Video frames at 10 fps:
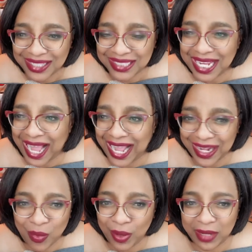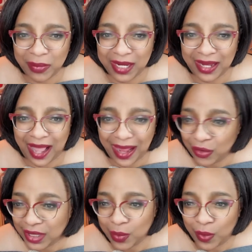Like, I don't want to be, I
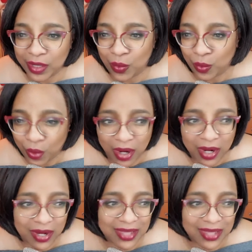only want to work